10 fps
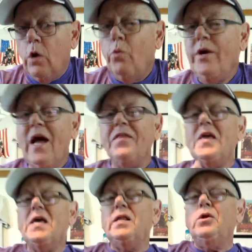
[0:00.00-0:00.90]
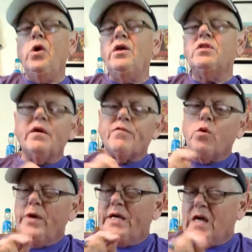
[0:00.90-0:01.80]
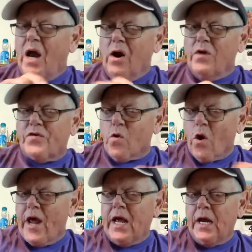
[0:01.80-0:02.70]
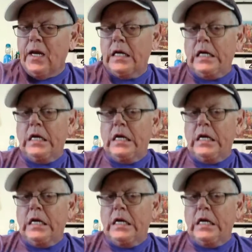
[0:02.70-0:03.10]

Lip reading: We got the Illinois Zephyr. We got our train.